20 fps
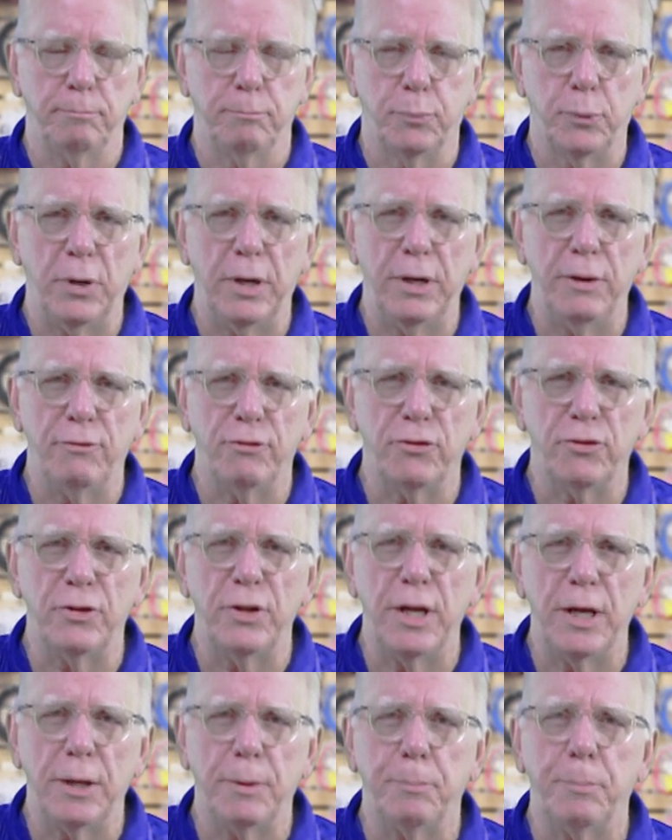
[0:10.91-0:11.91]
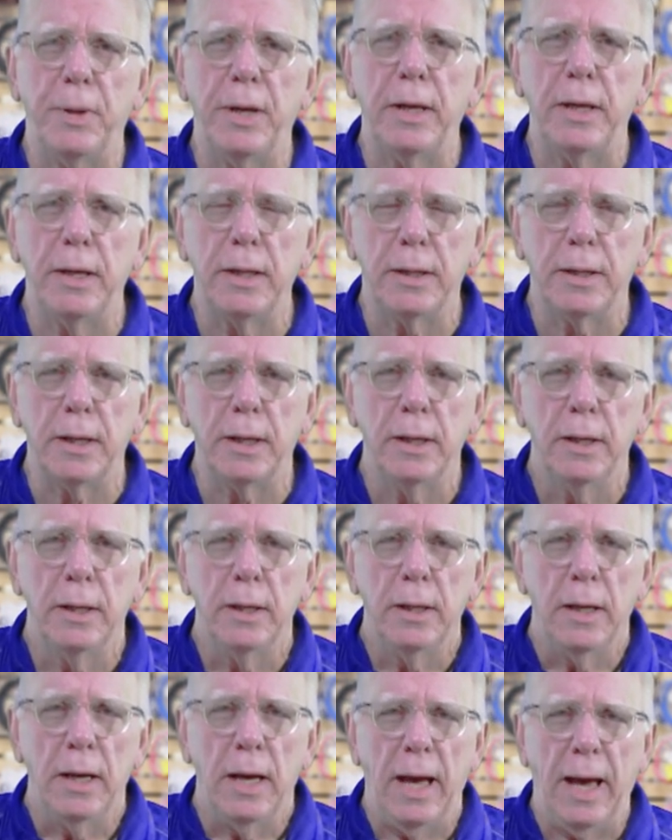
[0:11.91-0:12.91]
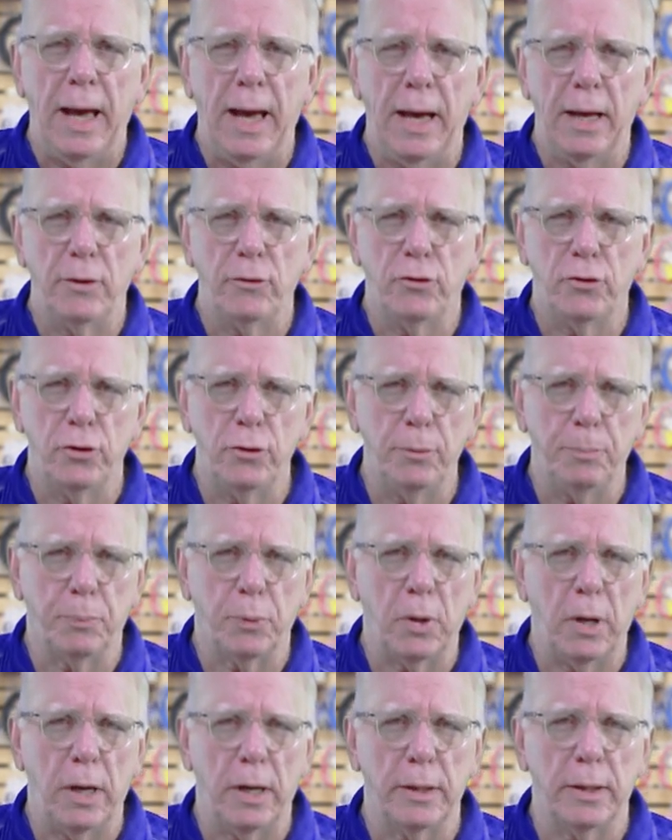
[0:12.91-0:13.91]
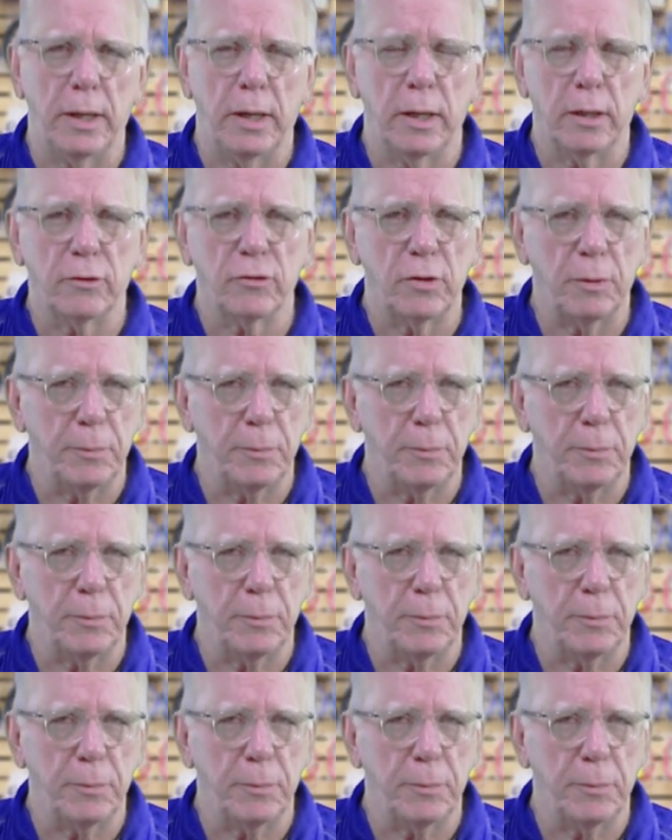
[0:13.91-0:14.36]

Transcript: brief sneak peek at two products.